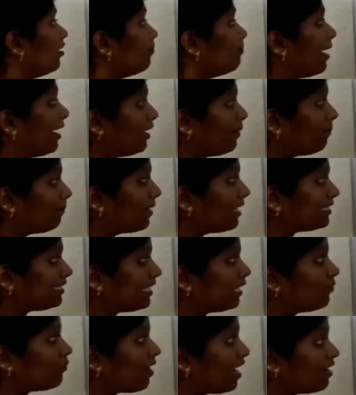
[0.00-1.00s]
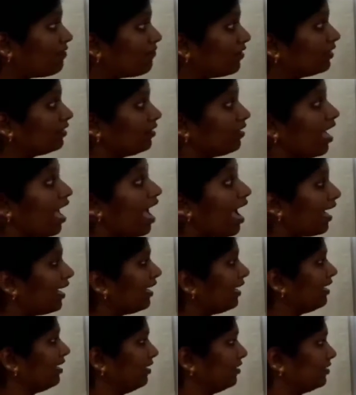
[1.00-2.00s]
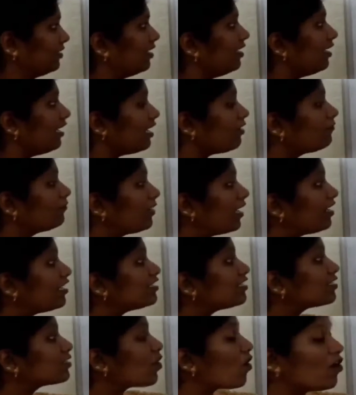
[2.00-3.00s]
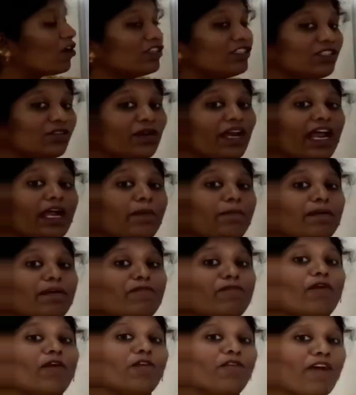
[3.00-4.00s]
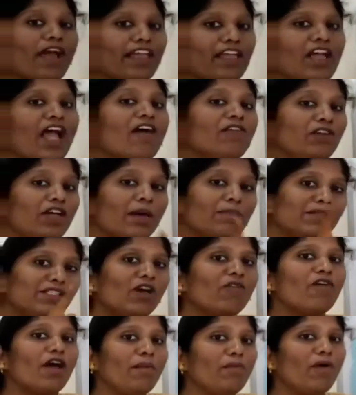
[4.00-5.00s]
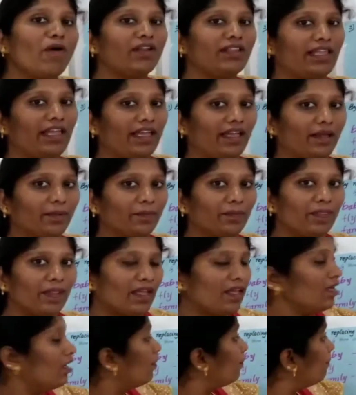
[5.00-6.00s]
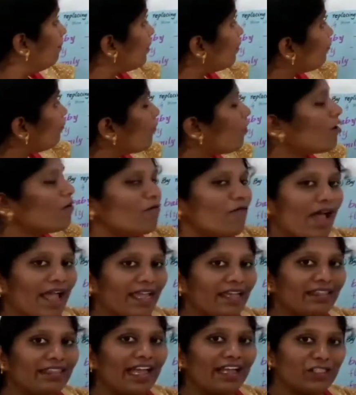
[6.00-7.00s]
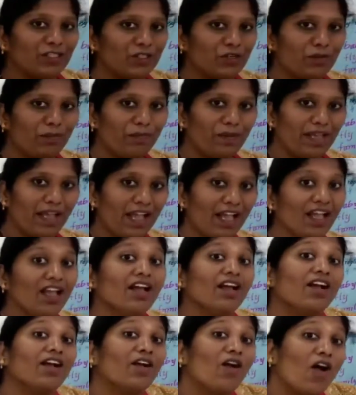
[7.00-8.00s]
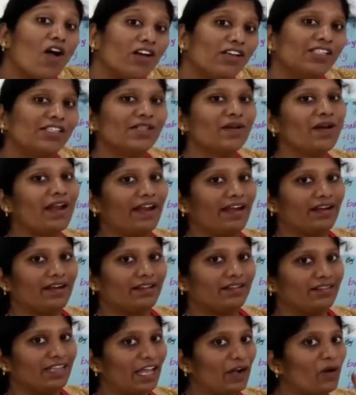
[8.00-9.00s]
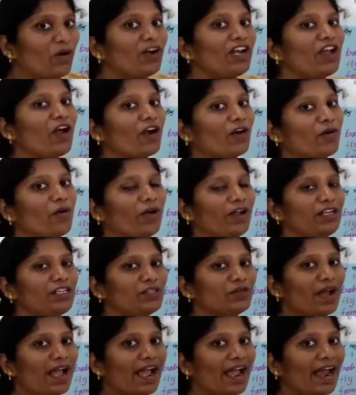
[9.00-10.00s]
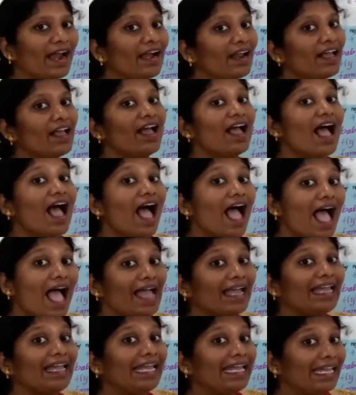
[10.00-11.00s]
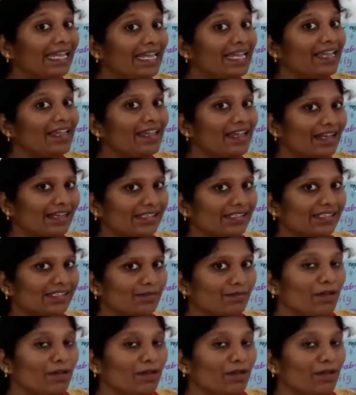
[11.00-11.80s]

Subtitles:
By replacing Y with IES, if there is consonant before Y, you have to observe one more thing. Before Y, there should be a consonant. Then only you are going to add IES.